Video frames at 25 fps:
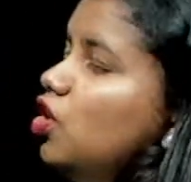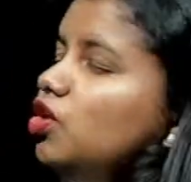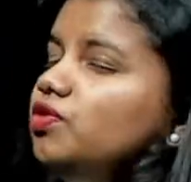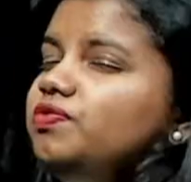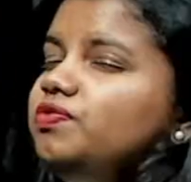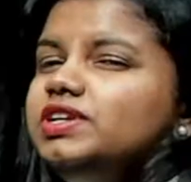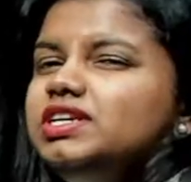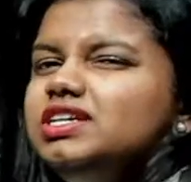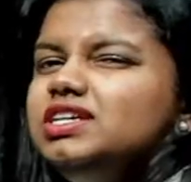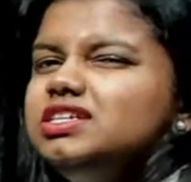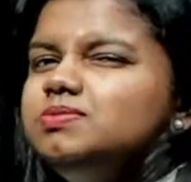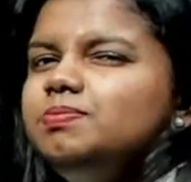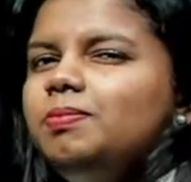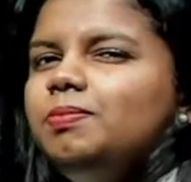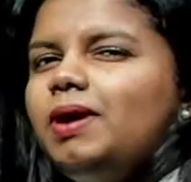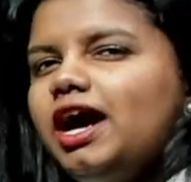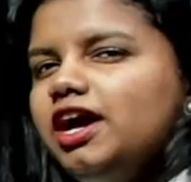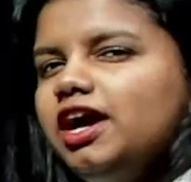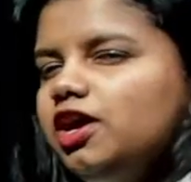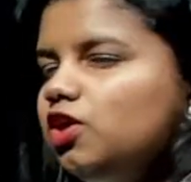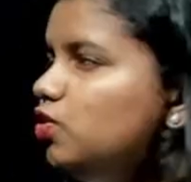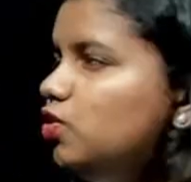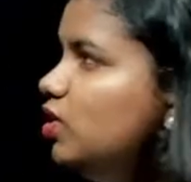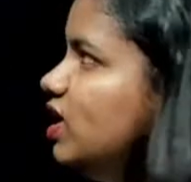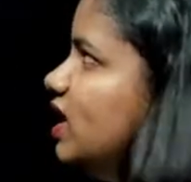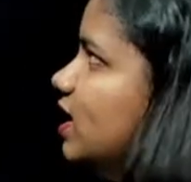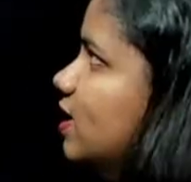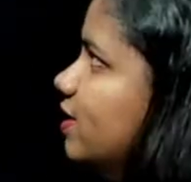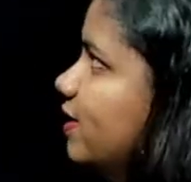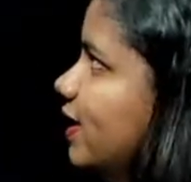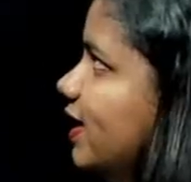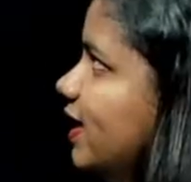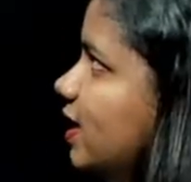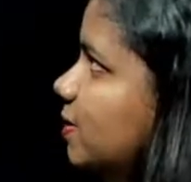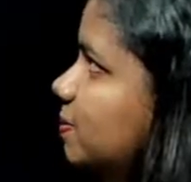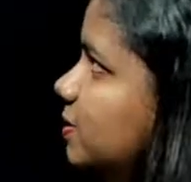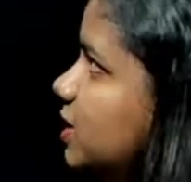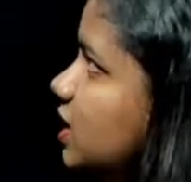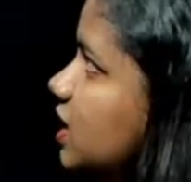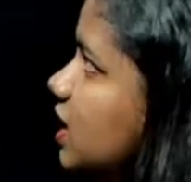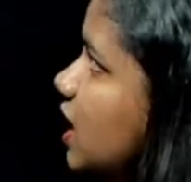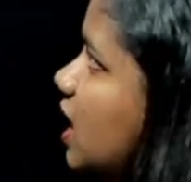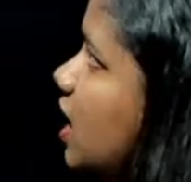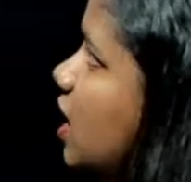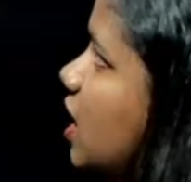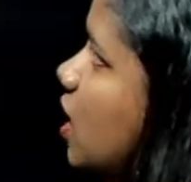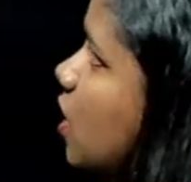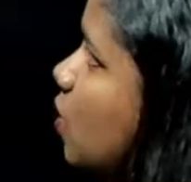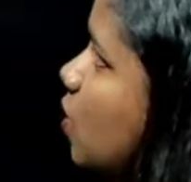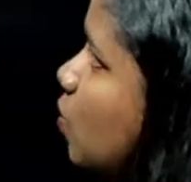of it is biodegradable.
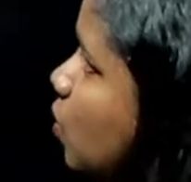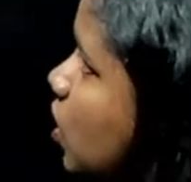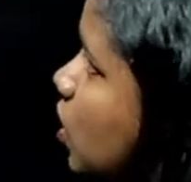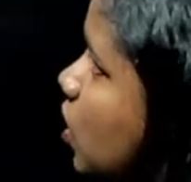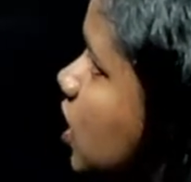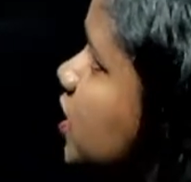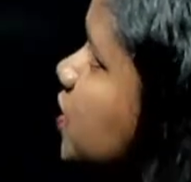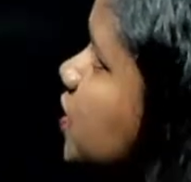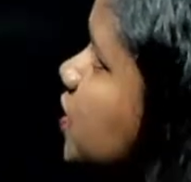What